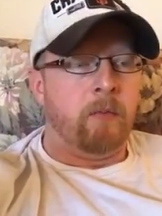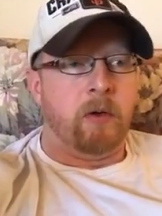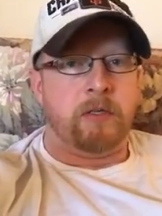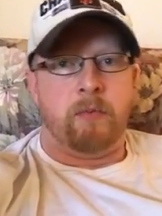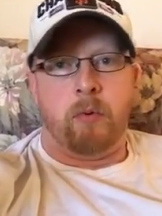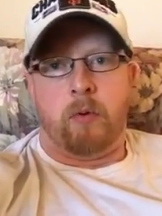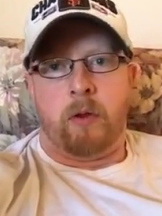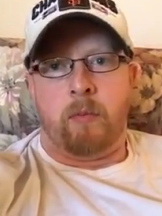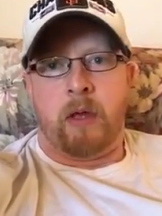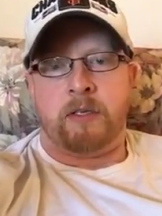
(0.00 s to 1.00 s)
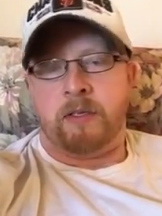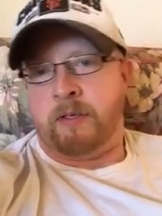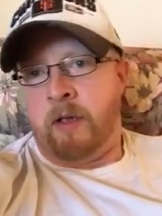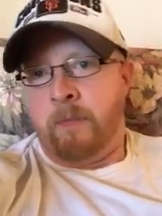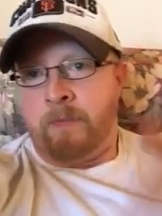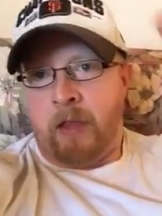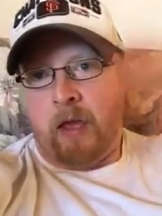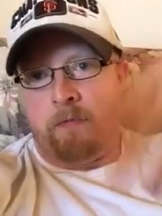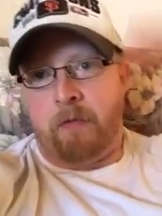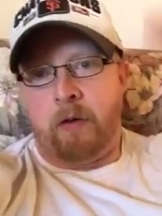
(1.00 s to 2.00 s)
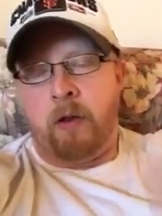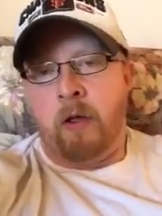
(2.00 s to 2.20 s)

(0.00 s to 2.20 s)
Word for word: Bunch of boring matches. Have fun.